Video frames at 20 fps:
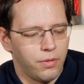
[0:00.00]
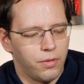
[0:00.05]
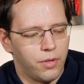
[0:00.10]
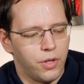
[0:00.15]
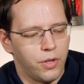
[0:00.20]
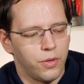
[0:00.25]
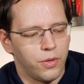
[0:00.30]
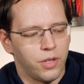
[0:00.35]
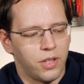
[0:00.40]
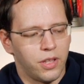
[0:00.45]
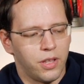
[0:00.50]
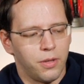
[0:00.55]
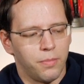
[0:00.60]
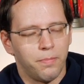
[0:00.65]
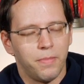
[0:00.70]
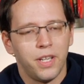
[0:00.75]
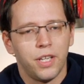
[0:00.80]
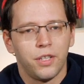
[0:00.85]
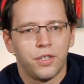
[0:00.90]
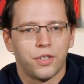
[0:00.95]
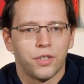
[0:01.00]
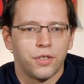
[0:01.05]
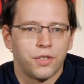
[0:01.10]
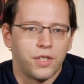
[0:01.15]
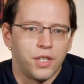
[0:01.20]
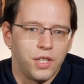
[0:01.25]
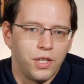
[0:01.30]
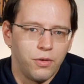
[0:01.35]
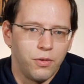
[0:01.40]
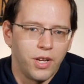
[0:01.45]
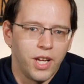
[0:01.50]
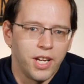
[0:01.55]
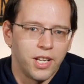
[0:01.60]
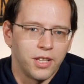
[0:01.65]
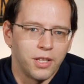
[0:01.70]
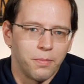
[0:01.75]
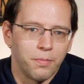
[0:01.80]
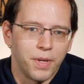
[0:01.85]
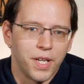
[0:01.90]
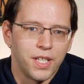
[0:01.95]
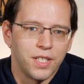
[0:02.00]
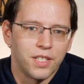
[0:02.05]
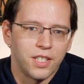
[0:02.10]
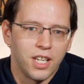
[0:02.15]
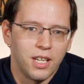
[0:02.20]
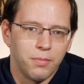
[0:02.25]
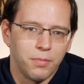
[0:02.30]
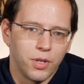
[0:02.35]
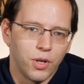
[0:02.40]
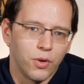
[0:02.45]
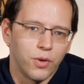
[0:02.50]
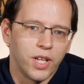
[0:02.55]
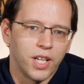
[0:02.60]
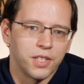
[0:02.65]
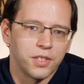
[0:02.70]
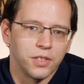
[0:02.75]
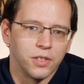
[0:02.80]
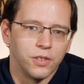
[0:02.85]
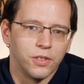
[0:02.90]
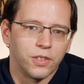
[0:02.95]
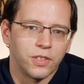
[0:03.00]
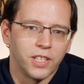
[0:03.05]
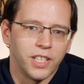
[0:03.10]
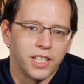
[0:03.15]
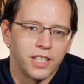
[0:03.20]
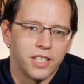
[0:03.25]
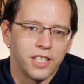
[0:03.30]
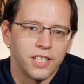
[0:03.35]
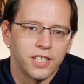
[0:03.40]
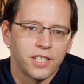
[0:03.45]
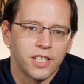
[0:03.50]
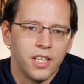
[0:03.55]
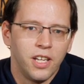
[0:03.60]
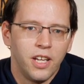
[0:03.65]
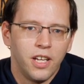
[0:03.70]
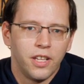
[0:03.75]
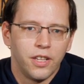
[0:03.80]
know that the miniatures that you get in the base game don't actually look like this.